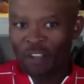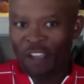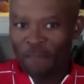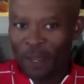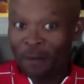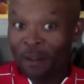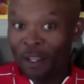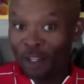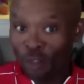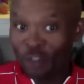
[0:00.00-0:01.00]
So I've been
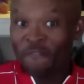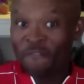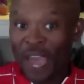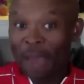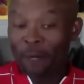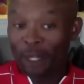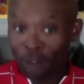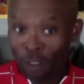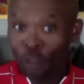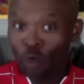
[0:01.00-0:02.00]
using
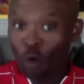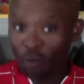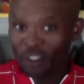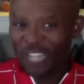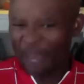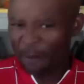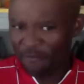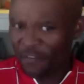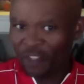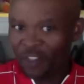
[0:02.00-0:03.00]
fabric glue over time and
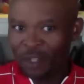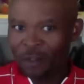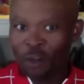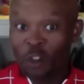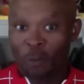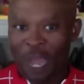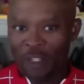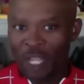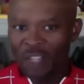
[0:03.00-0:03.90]
fixing those spots.